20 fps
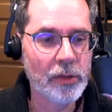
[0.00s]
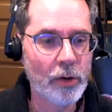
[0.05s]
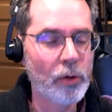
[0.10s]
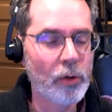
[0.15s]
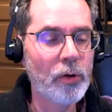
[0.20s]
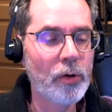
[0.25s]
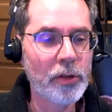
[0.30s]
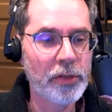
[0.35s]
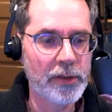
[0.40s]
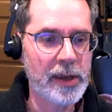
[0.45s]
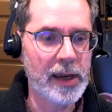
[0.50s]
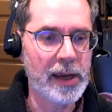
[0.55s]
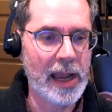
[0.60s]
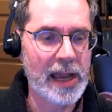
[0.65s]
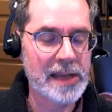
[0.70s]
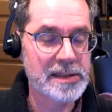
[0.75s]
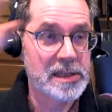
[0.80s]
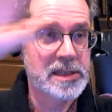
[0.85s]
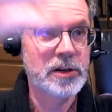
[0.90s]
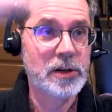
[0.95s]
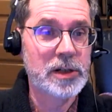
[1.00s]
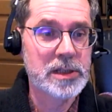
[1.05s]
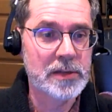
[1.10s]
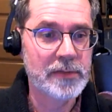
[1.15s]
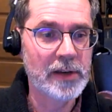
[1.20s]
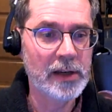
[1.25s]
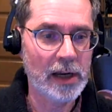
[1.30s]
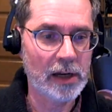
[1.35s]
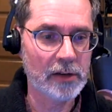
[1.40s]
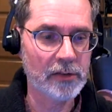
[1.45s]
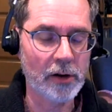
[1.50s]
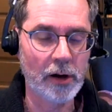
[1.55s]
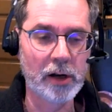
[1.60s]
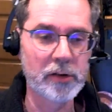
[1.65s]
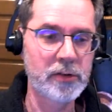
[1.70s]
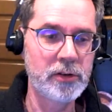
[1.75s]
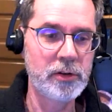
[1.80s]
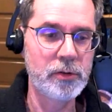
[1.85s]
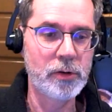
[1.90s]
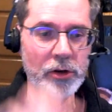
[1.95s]
the whole thing as a series of index
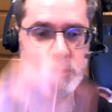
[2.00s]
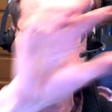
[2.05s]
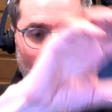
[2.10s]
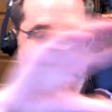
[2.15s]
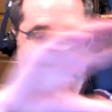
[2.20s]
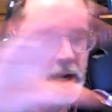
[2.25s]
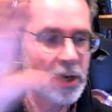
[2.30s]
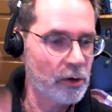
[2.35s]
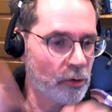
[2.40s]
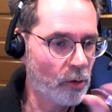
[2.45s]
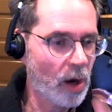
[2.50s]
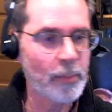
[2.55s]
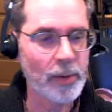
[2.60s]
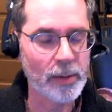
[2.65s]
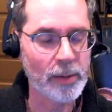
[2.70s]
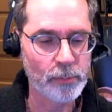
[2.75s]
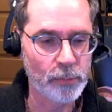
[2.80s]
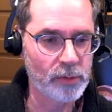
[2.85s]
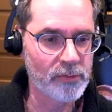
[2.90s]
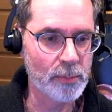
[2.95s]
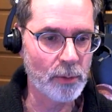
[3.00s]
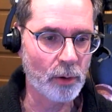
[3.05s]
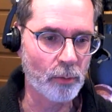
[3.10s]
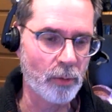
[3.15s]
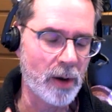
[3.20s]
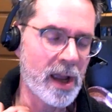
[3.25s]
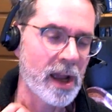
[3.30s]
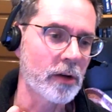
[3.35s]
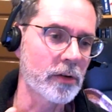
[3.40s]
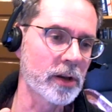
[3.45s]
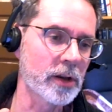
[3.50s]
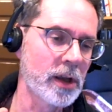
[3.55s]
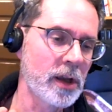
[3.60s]
cards and you can drag and drop and move them around.